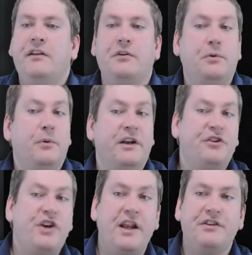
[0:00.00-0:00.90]
So if we want to
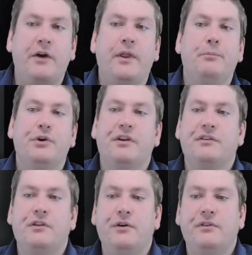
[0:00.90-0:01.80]
change how that book is
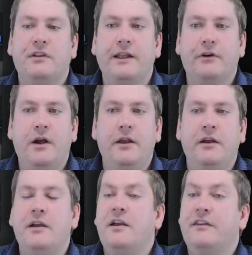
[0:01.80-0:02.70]
closed later
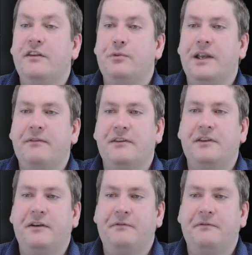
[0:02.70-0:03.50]
on, this would give us an